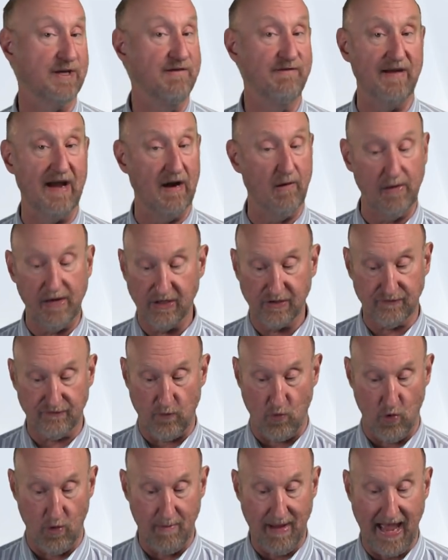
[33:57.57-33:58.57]
in various
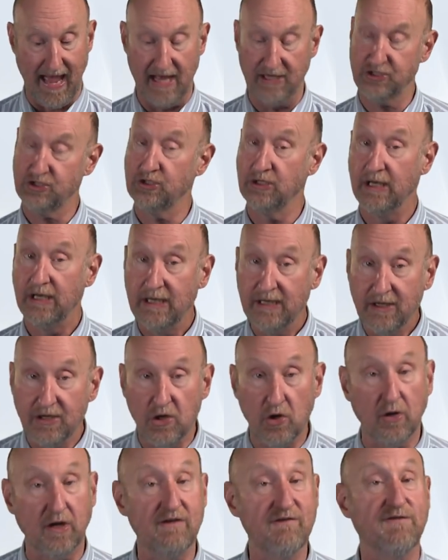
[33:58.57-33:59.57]
formats.
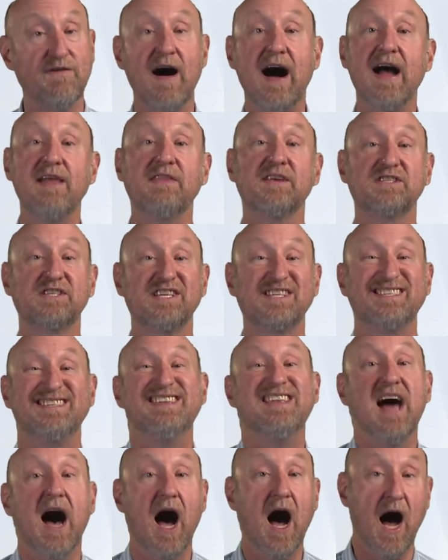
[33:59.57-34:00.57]
You can find this is
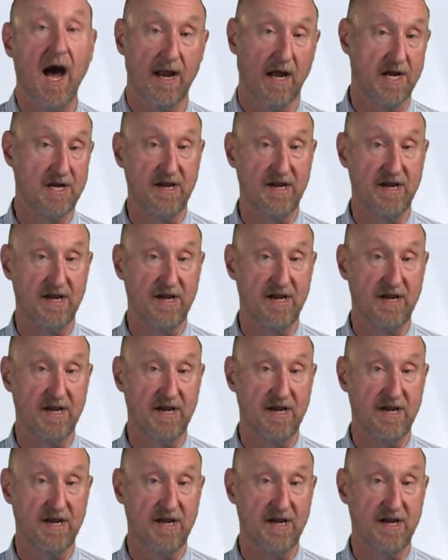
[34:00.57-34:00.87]
not a